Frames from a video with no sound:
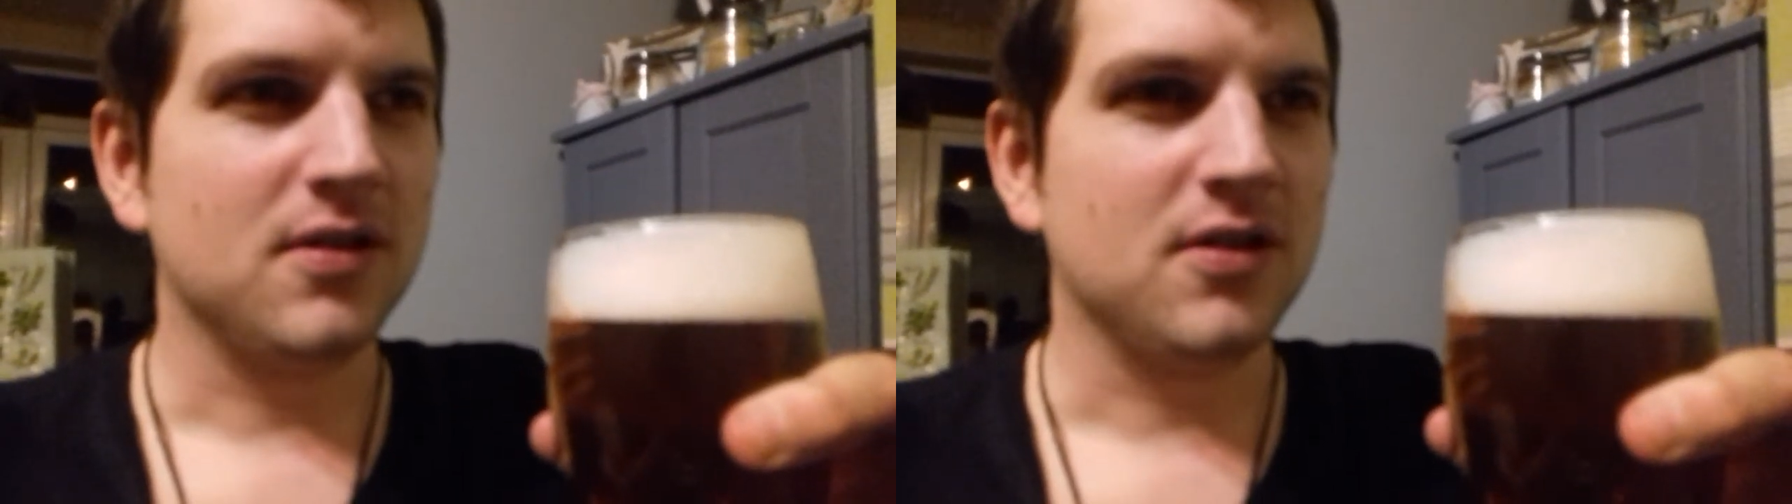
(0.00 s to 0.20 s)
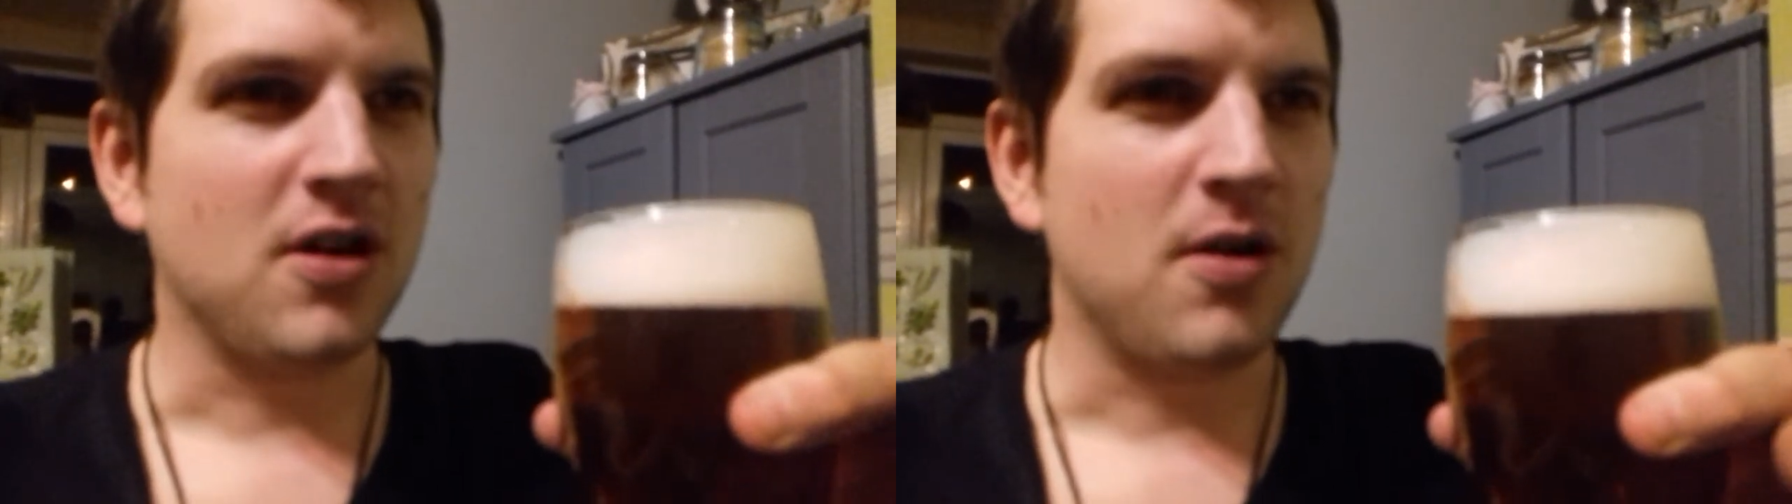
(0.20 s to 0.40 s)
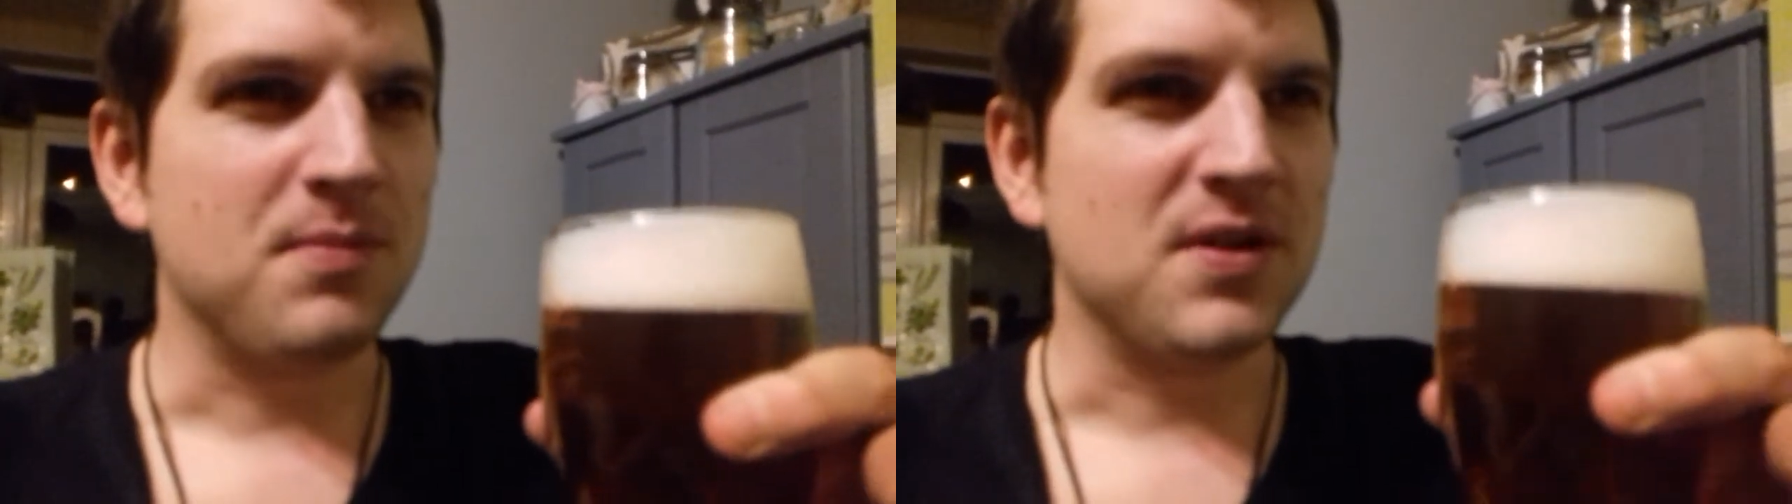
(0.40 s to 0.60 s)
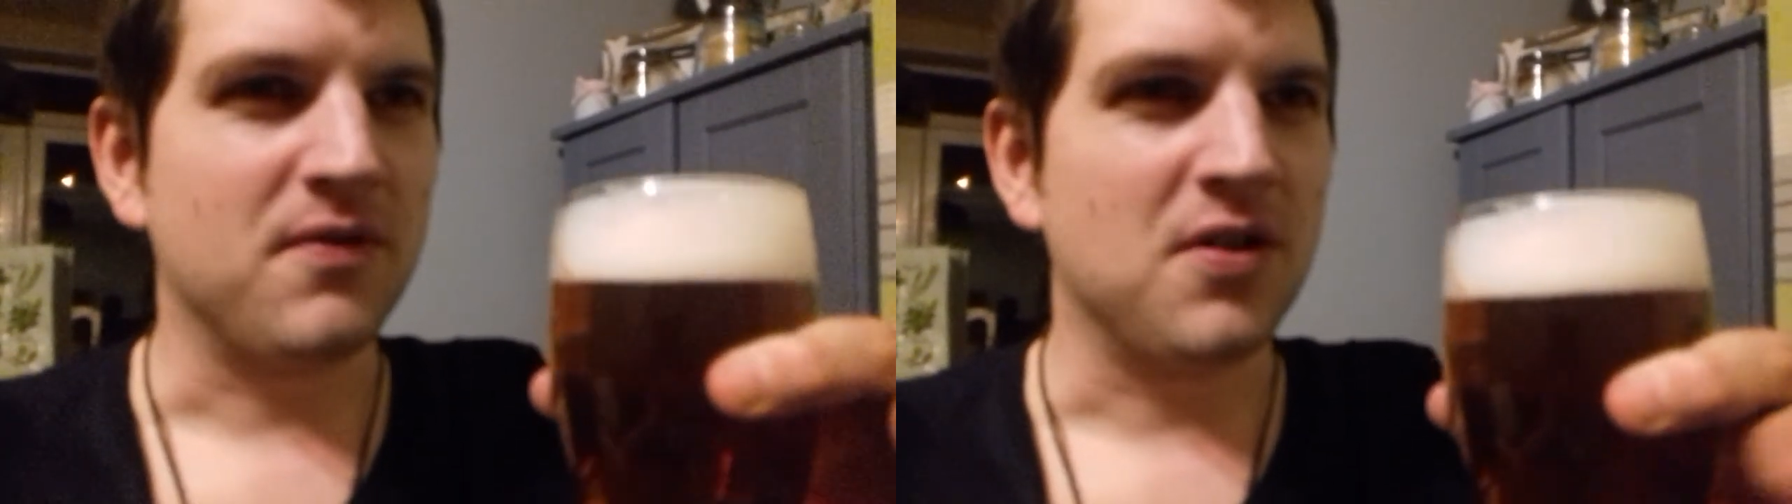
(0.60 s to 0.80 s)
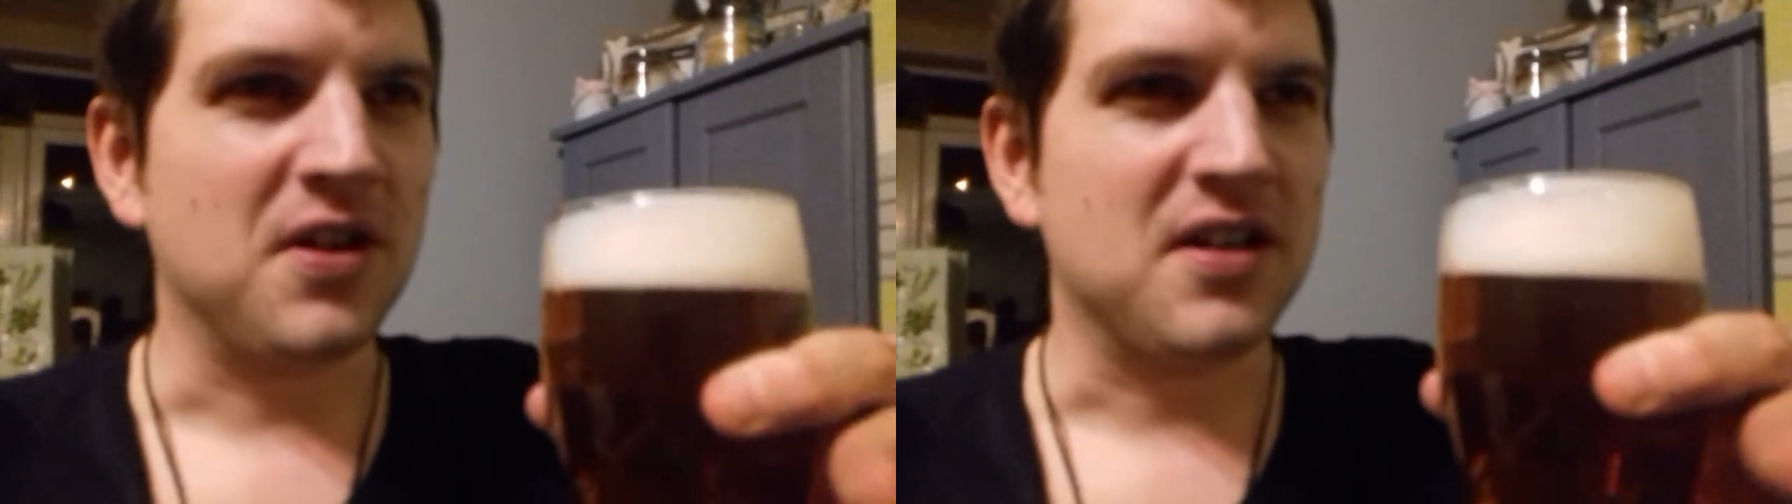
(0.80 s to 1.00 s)
The hops have
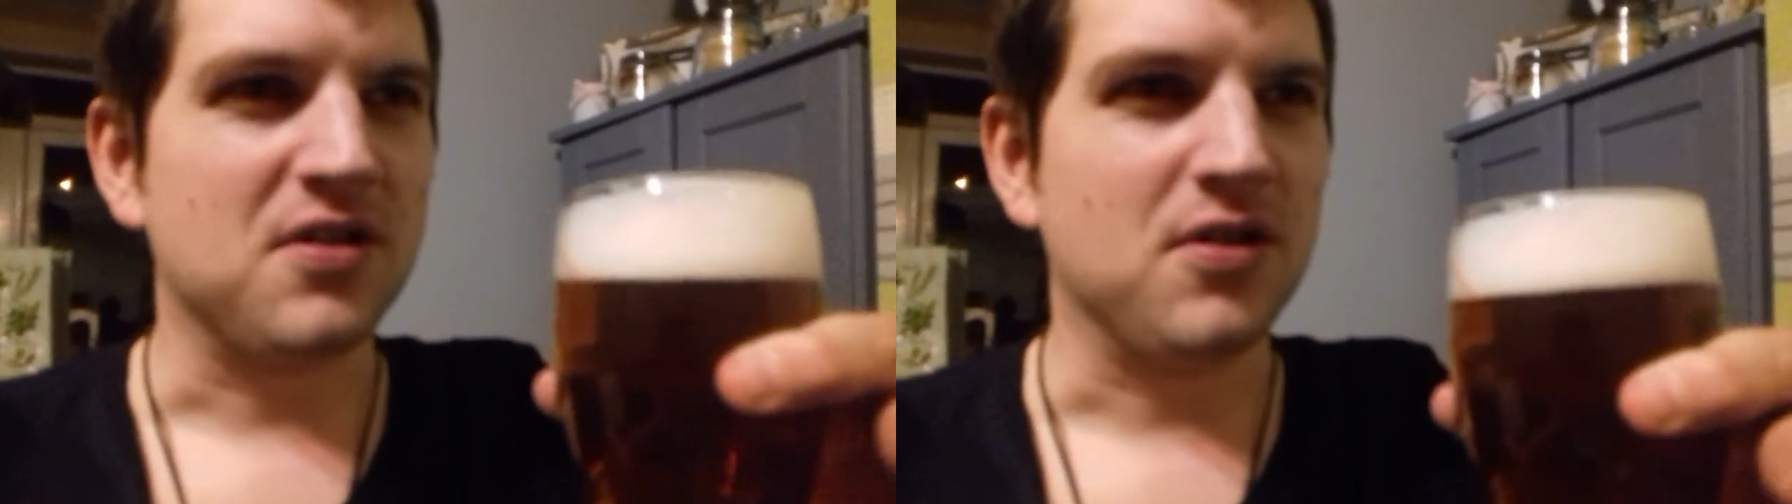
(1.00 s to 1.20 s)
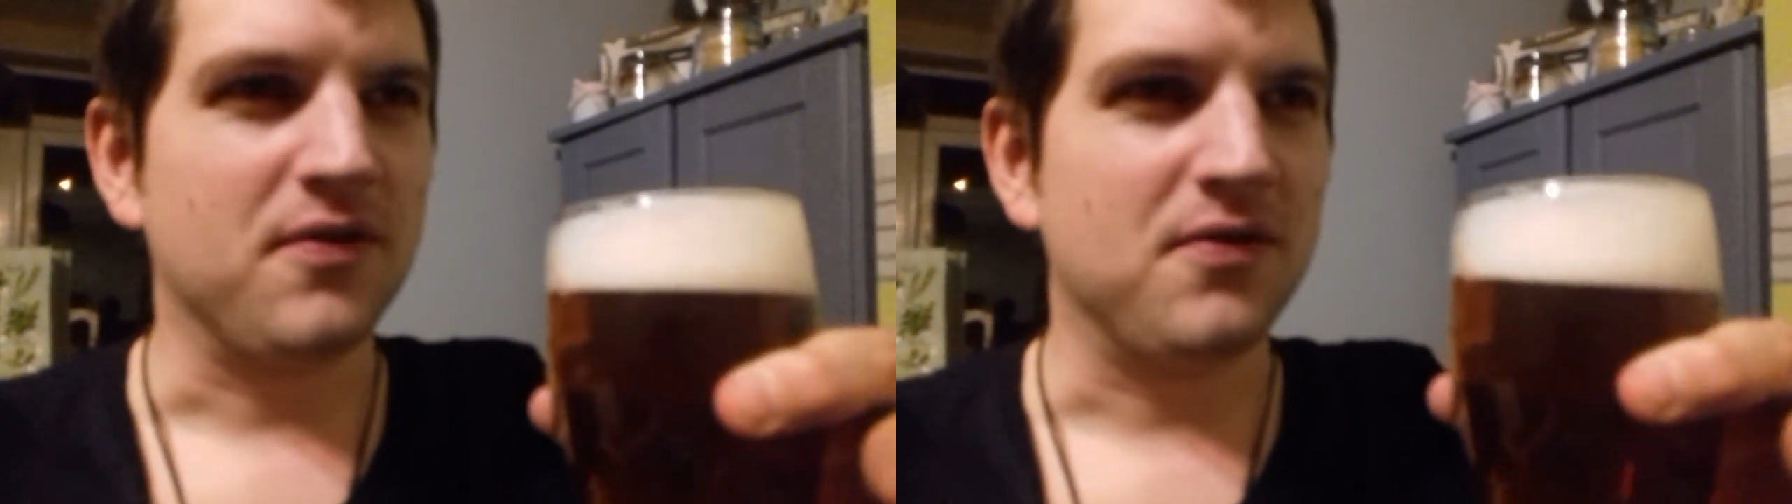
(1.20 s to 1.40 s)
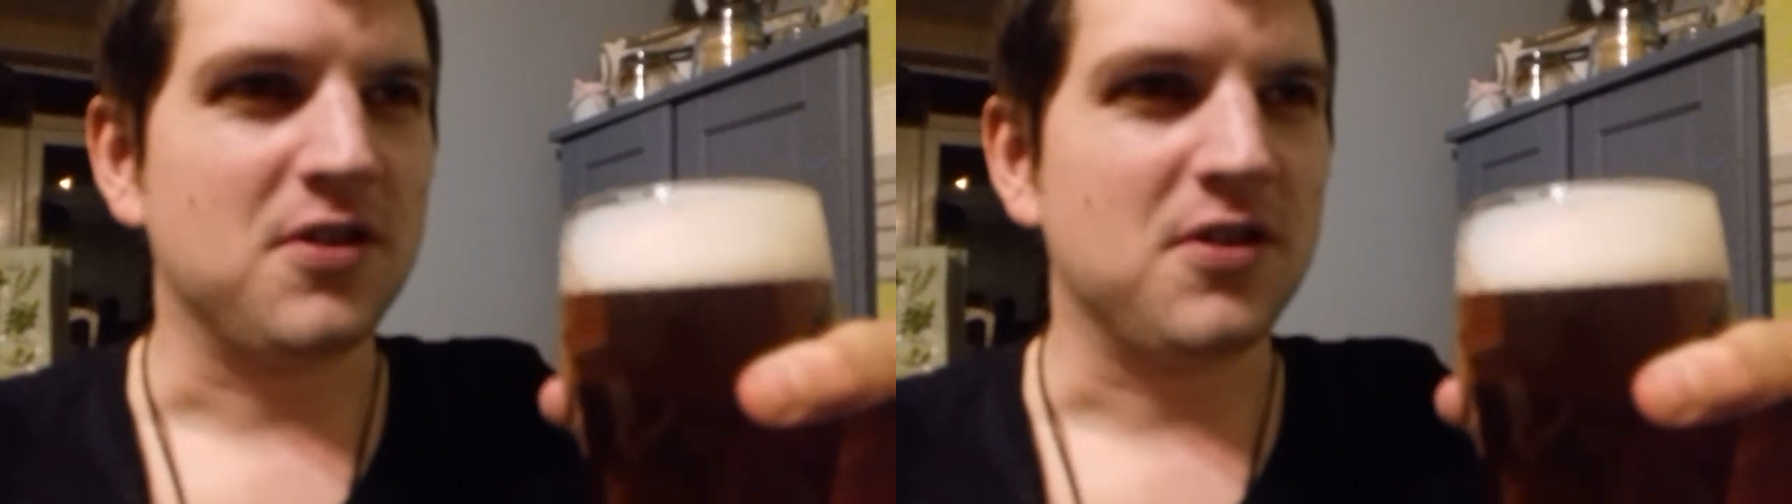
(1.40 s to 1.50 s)
got that sort of